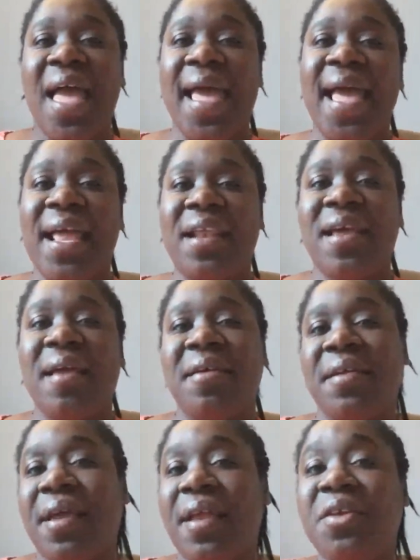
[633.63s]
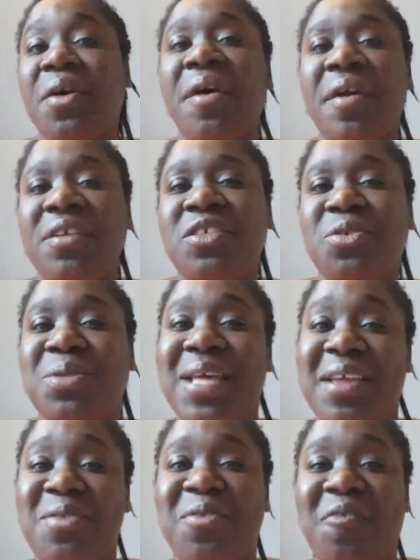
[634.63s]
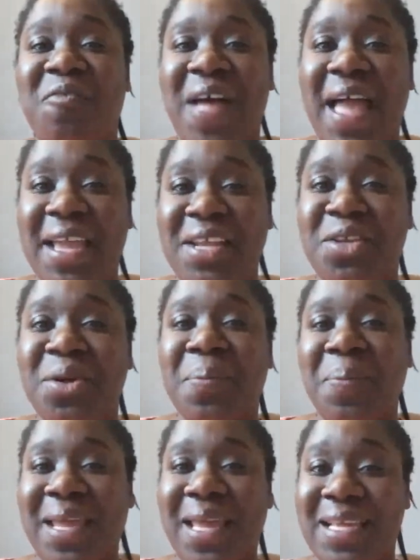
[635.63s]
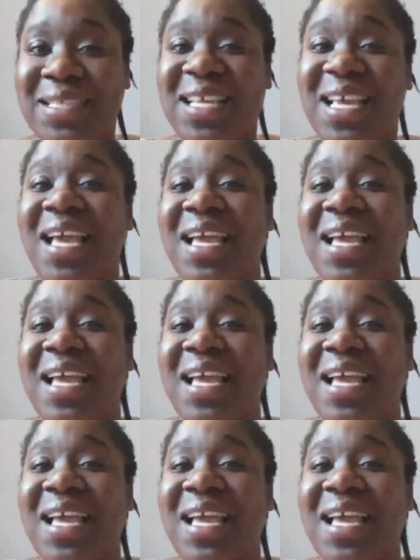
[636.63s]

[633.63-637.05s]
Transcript: And I encourage you that you'll find your place